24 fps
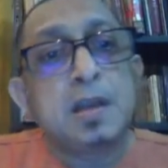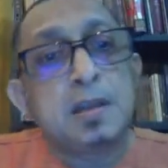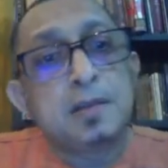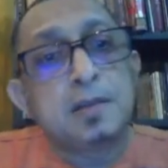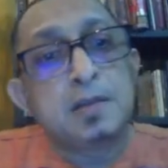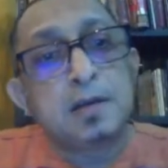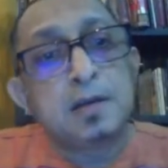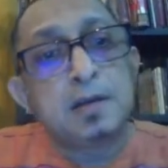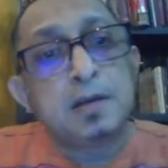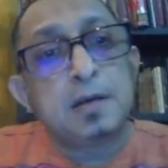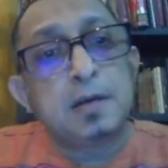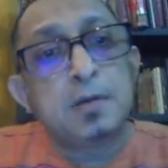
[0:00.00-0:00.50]

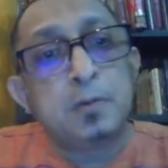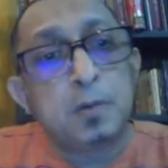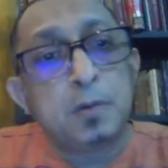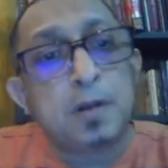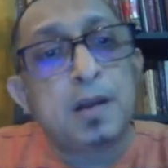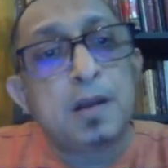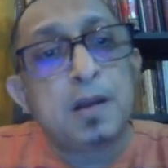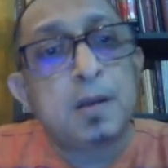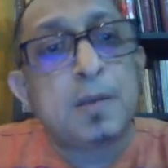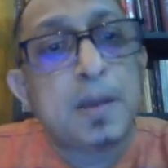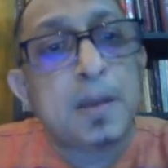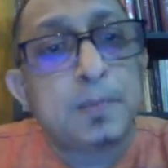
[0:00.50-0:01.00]
The
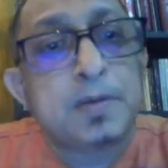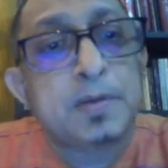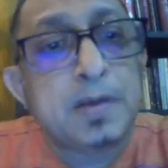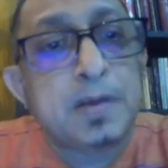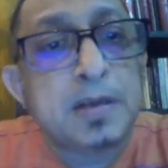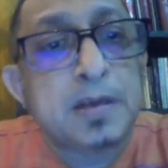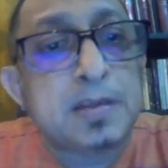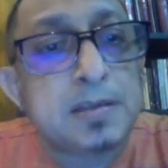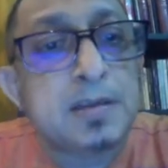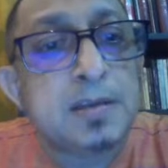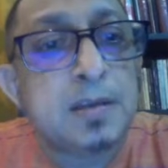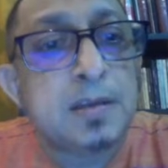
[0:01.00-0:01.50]
older
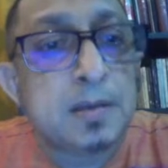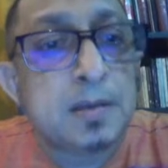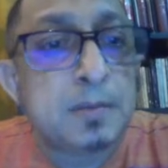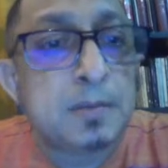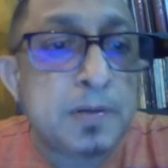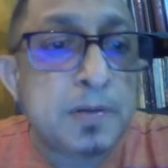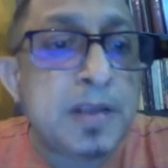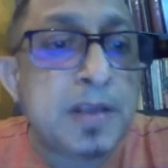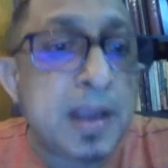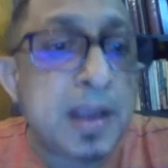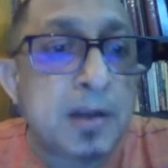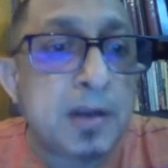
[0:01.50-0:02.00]
Baptists, the
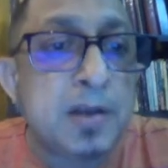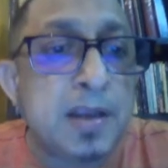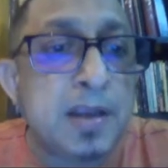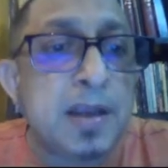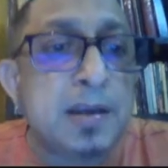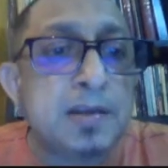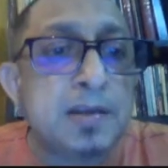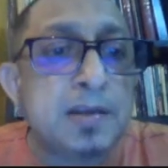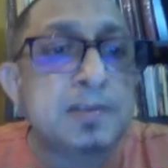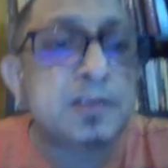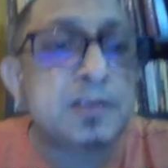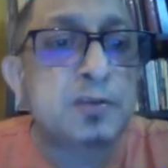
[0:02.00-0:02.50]
Kerry
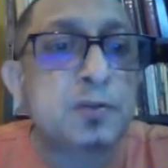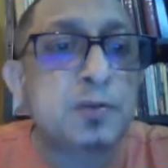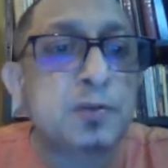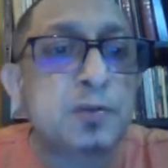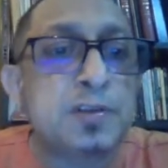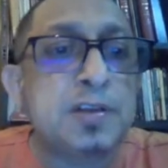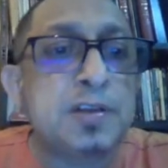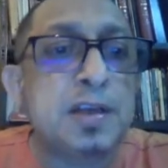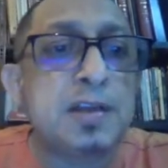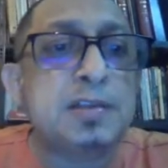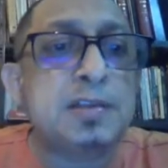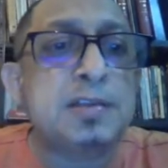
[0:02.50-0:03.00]
and his
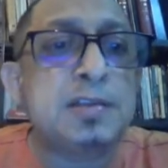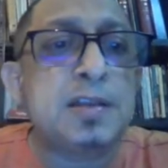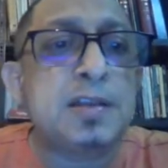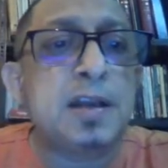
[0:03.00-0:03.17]
associates,